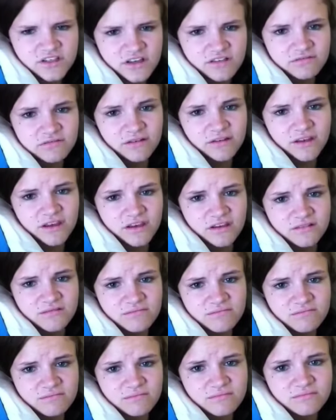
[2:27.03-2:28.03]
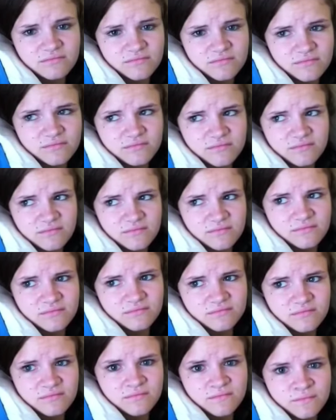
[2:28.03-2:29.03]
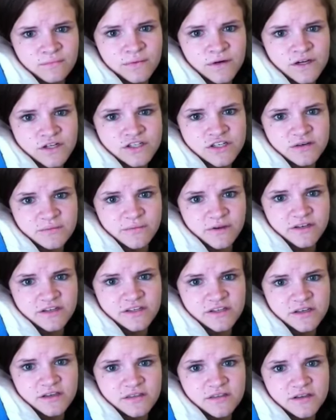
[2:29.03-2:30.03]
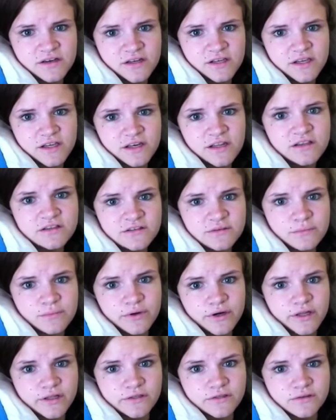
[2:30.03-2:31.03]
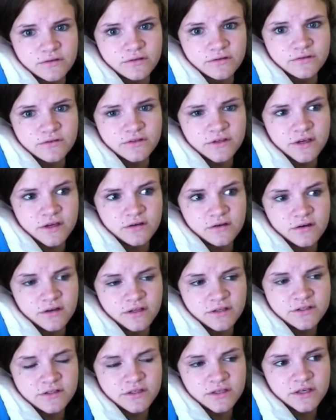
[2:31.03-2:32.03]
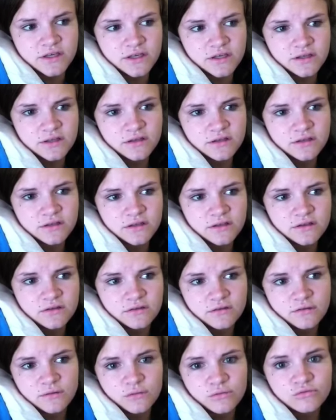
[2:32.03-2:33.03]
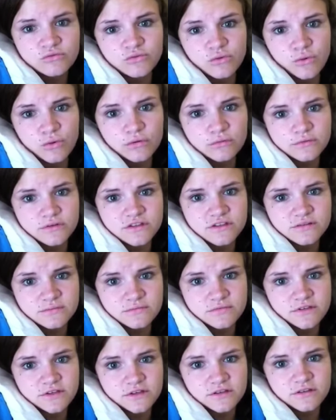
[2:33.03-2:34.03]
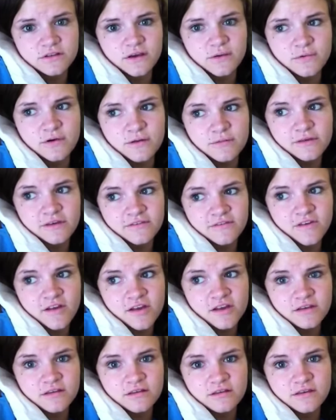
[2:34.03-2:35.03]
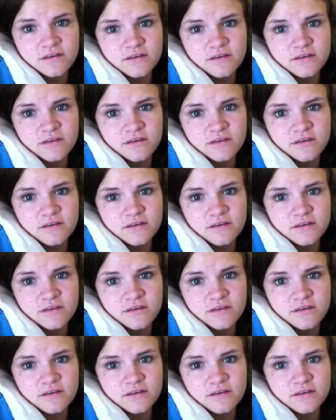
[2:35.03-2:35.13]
I feel like brushing my teeth and eating some pretzels, like honestly four wisdom teeth. I probably have like